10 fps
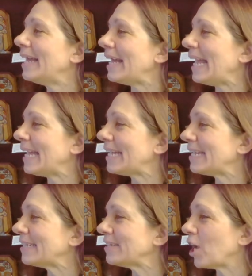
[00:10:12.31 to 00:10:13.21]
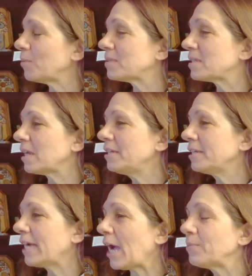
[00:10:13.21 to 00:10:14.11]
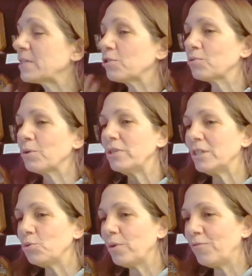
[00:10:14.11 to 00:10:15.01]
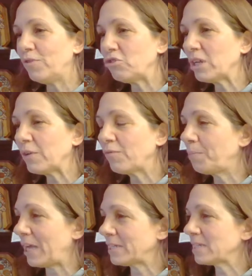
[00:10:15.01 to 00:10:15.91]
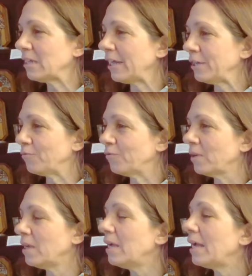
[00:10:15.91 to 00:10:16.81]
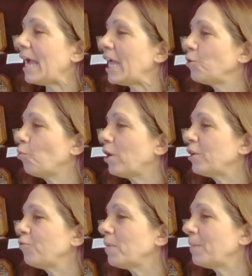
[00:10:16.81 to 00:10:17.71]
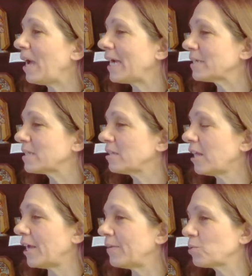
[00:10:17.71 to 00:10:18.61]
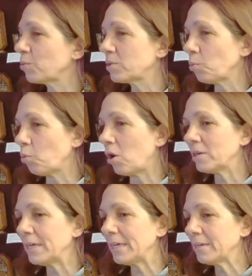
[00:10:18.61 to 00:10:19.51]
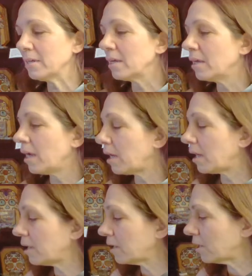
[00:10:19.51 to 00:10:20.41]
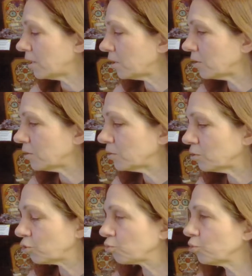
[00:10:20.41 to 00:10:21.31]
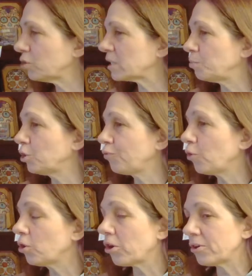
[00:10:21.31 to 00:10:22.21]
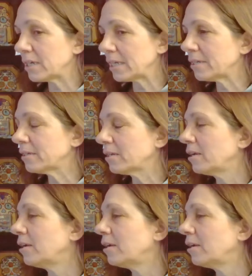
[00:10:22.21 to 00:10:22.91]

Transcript: And um, suddenly I was thrown into a vision of a past life. And one of my past lives was walking uh, through this beautiful garden.